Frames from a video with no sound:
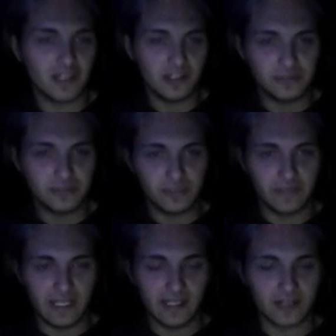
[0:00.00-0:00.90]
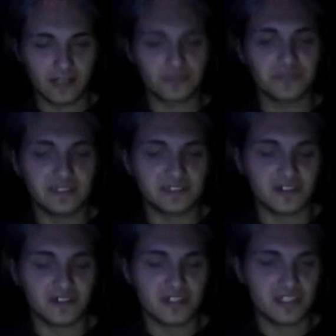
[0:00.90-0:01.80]
to use UV ink,
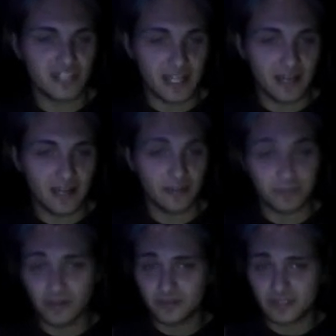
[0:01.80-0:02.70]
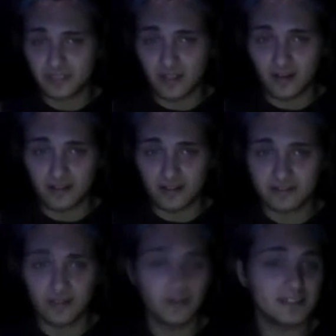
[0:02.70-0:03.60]
research it. Check out the pros, the cons.
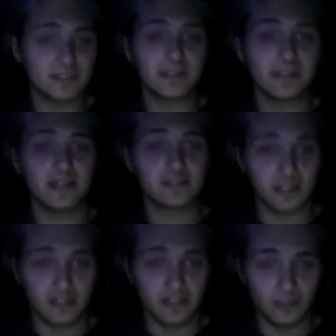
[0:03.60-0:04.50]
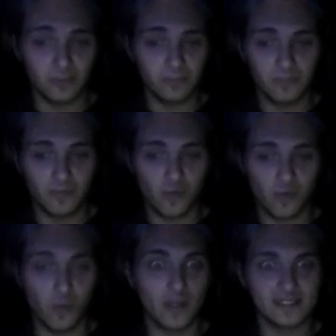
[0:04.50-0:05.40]
Don't let somebody else tell you
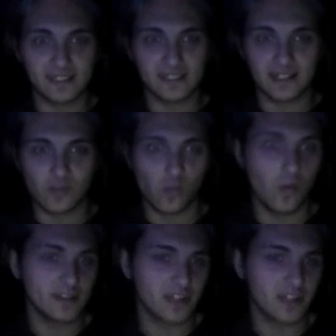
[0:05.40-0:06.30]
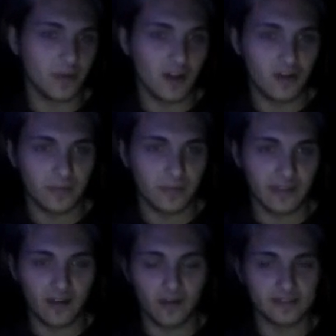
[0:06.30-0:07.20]
what is in it, what's going on with it,
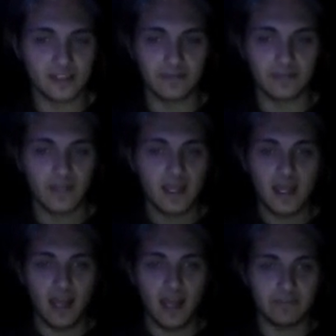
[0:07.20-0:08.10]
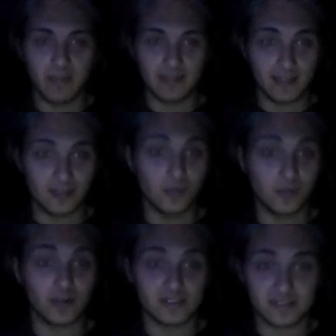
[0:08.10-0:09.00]
all this stuff. I've met tattoo
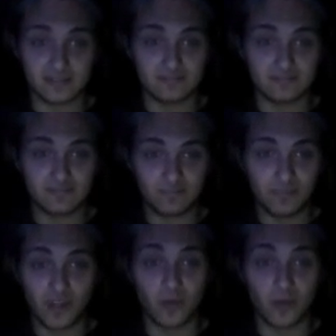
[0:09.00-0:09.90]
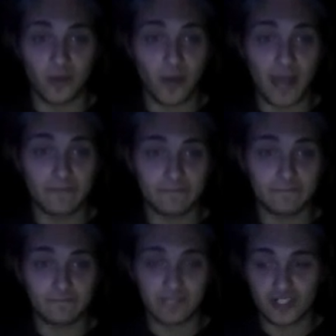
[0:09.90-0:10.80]
artists that don't know half
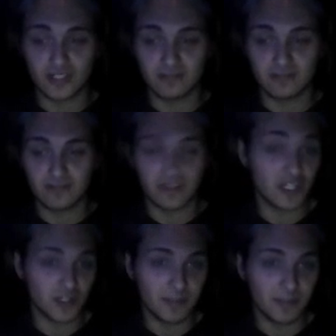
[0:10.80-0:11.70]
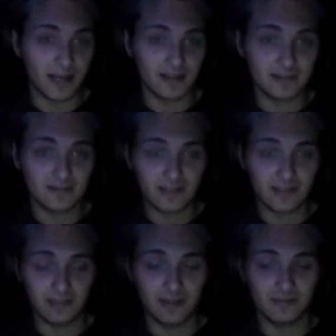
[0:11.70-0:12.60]
the shit that they should about it.
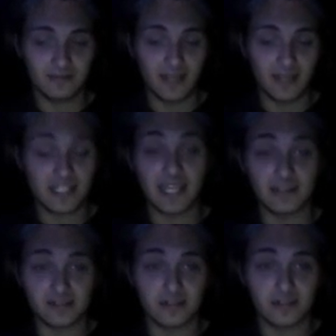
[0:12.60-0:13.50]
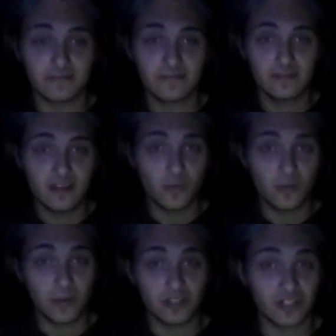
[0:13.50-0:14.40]
I mean, educate yourself.
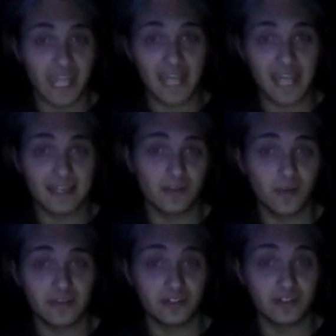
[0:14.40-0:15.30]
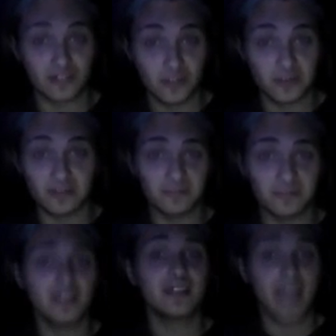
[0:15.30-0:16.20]
Whether you're getting it, whether you're doing them,
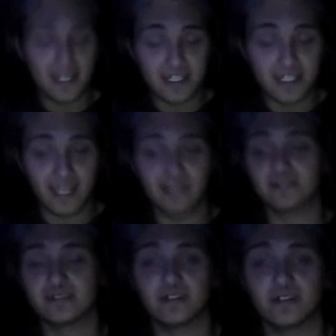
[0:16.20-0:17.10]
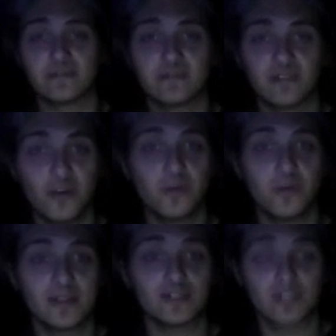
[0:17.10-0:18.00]
educate yourself. Know
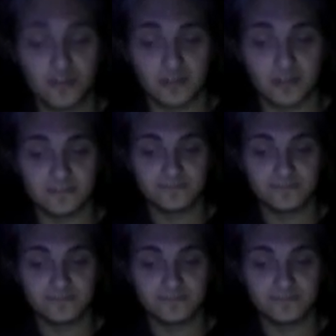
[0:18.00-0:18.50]
what you're doing.